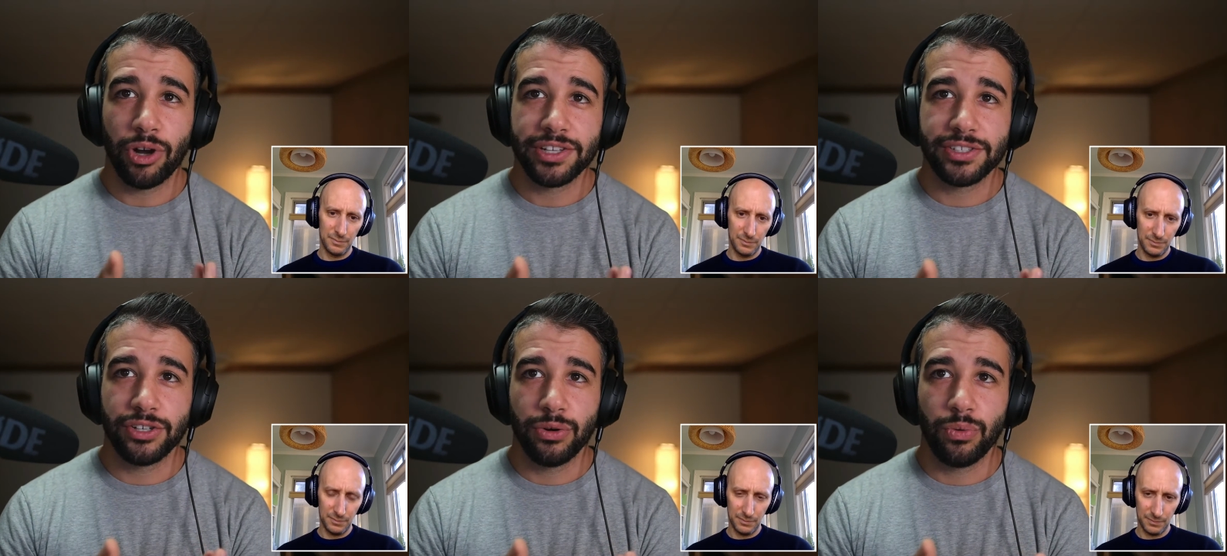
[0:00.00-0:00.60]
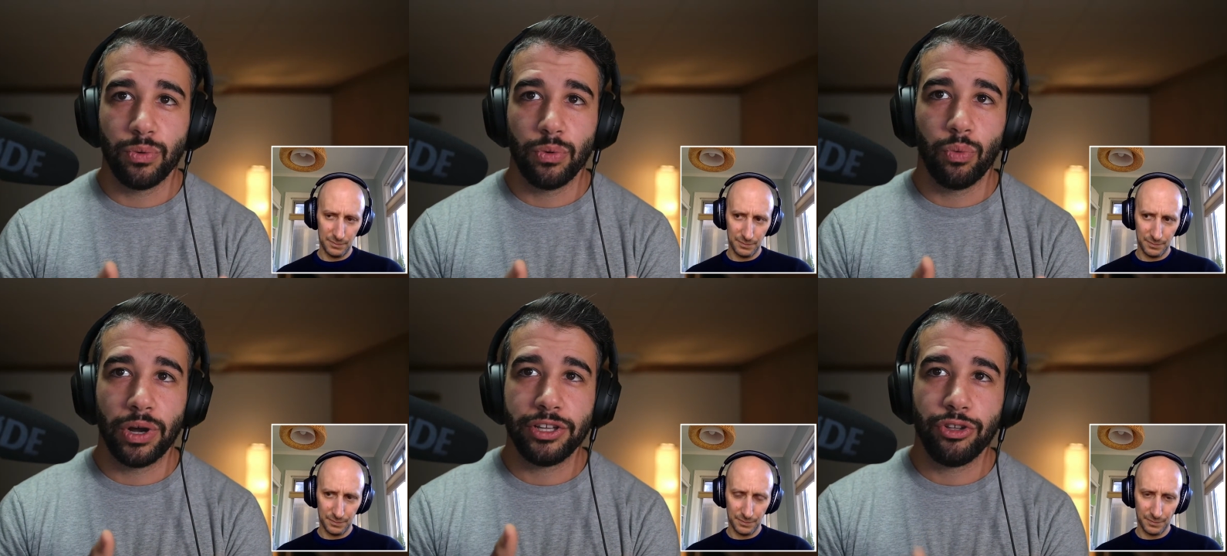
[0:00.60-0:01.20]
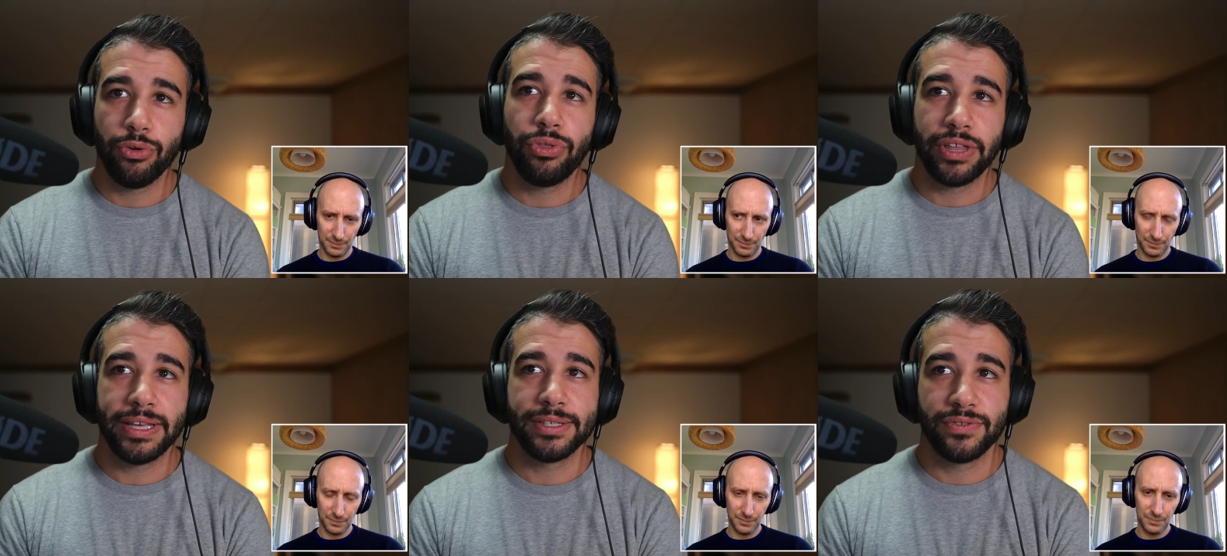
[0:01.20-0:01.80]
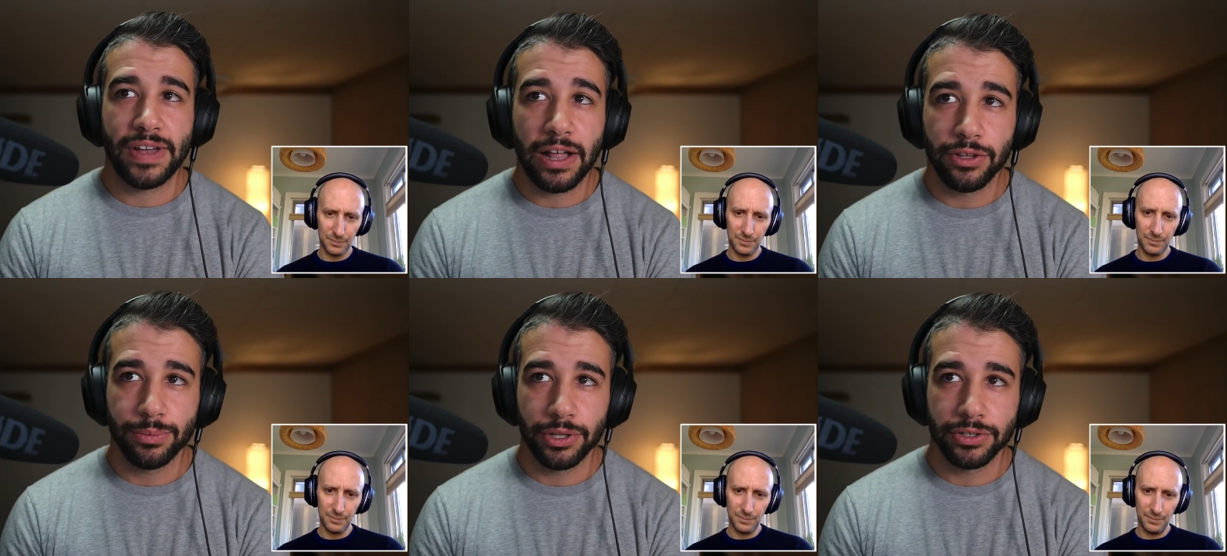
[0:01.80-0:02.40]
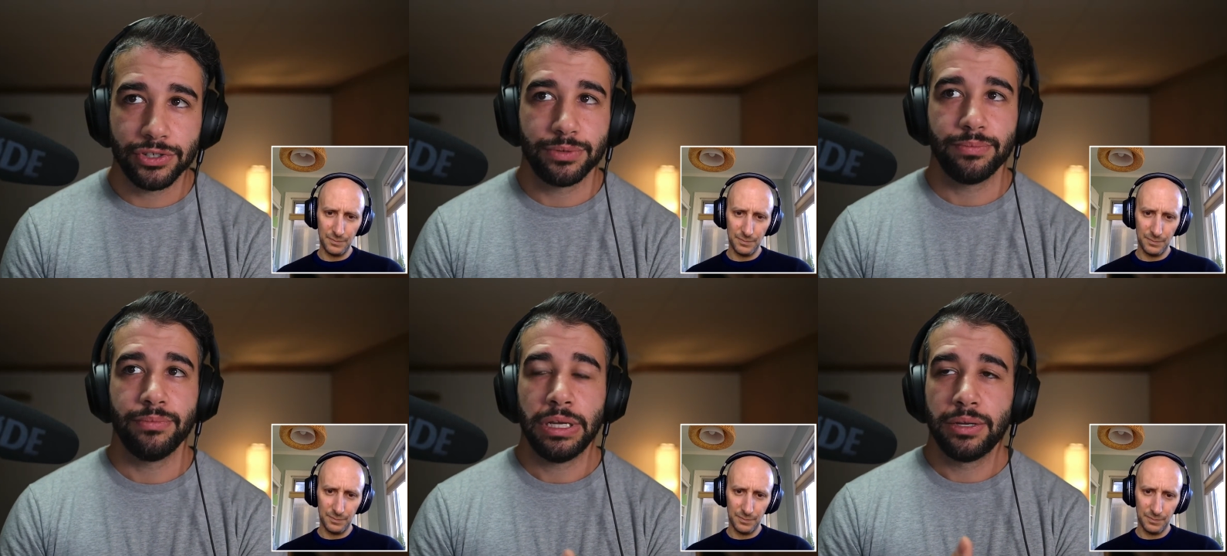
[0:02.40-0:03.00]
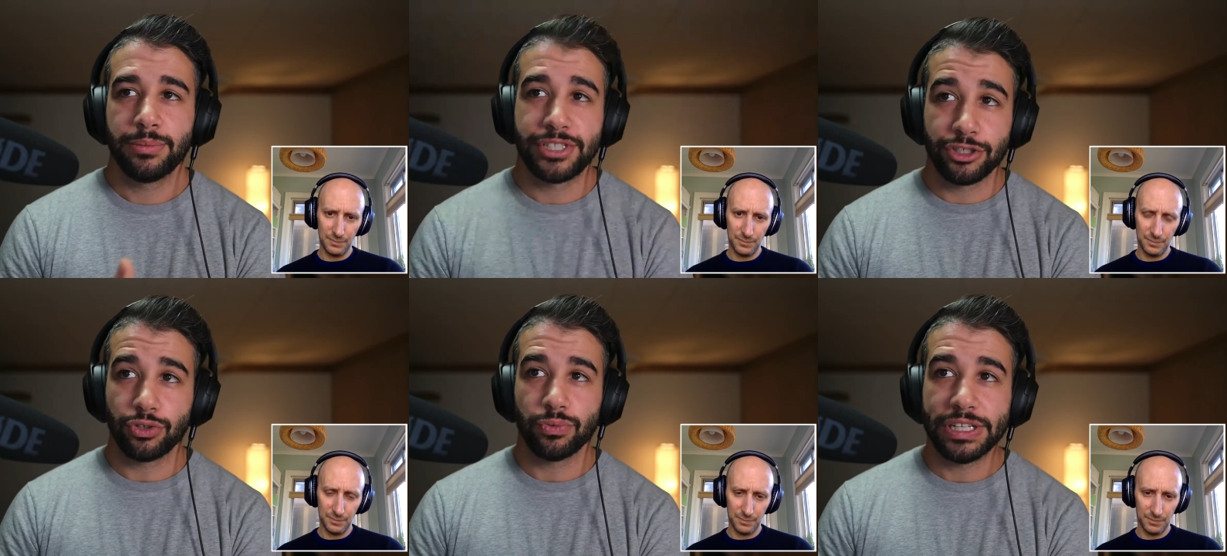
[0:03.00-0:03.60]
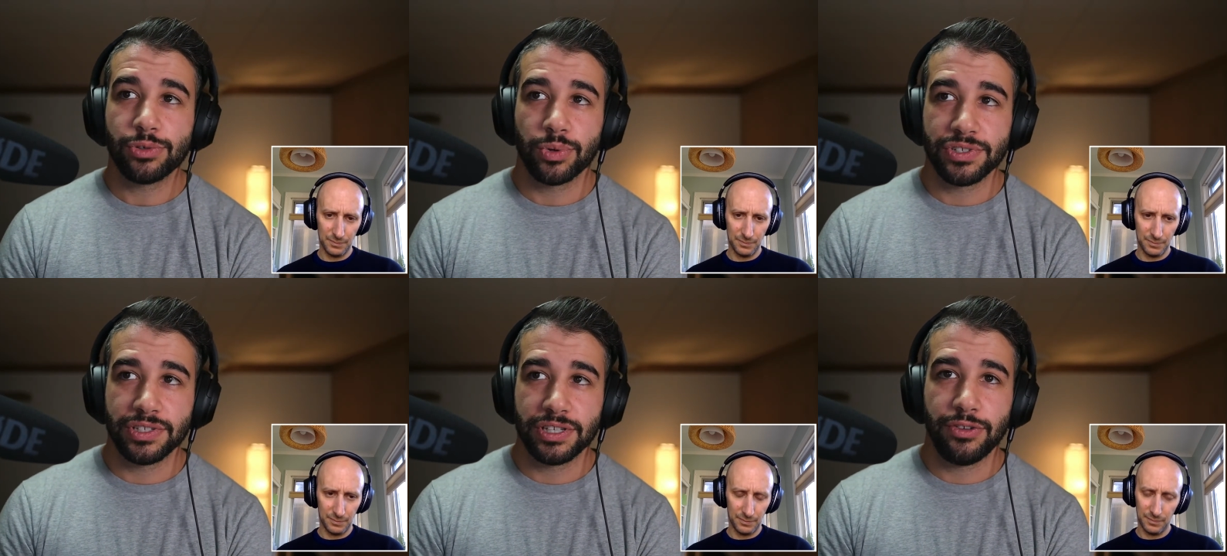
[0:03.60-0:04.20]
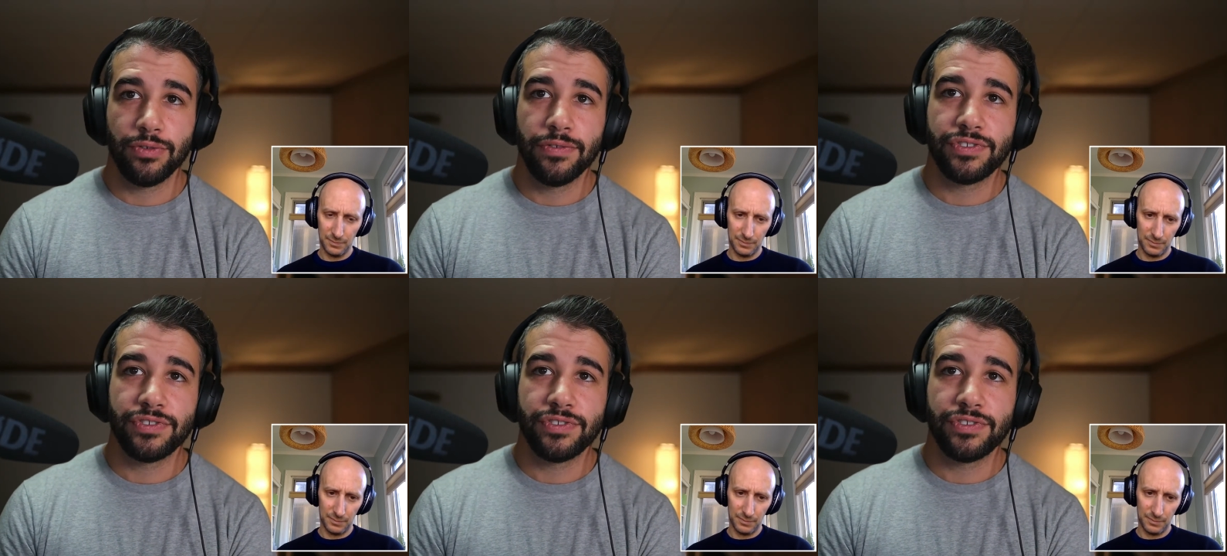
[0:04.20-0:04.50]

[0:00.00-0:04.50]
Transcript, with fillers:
Speaker 1: wanted to mm-hmm. know what you think is valuable or some potential resources that you've